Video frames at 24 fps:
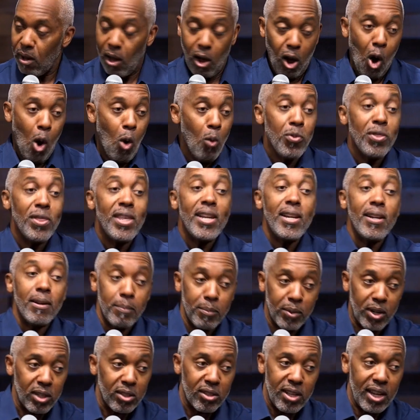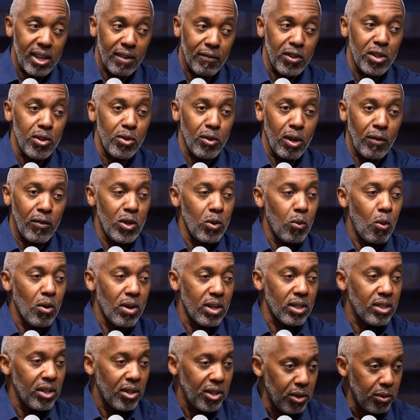On them, because if you want
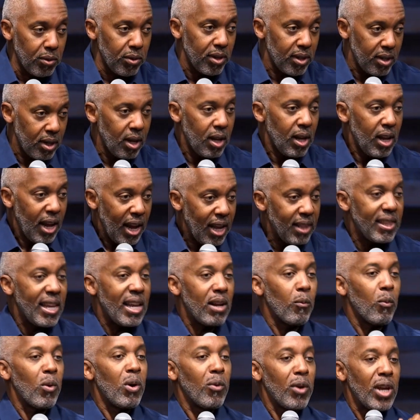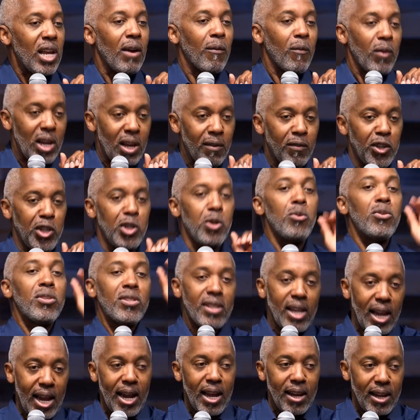us to do it, and then if you
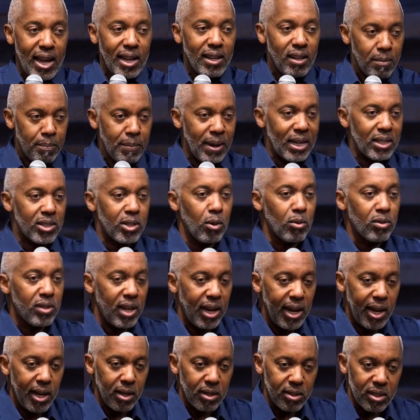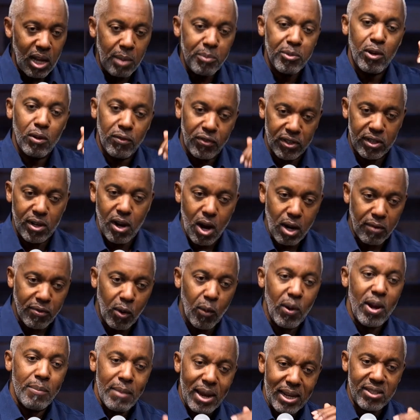stand at the best hotels, I'm your photographer.
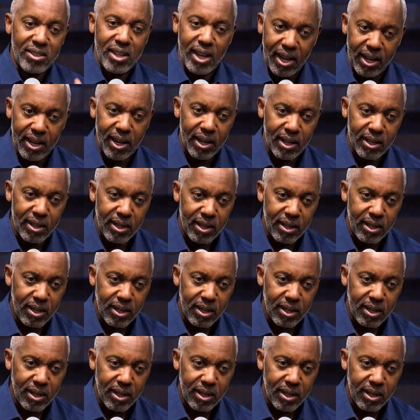Where am I staying at?